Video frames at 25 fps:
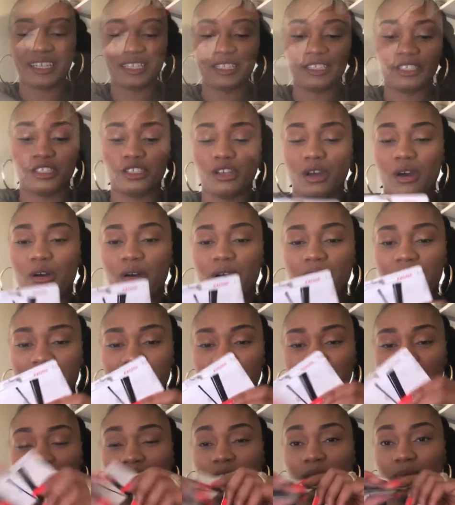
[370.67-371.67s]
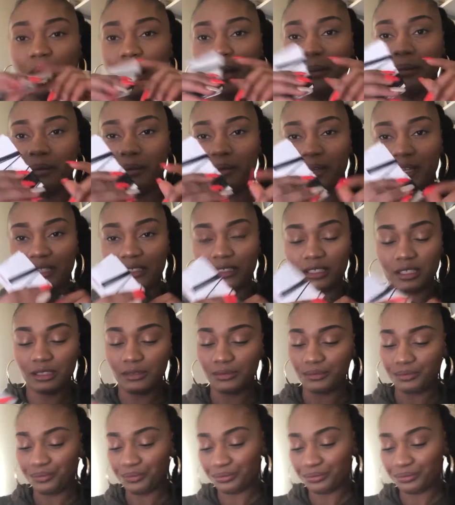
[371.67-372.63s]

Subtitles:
So I got these bobby pins,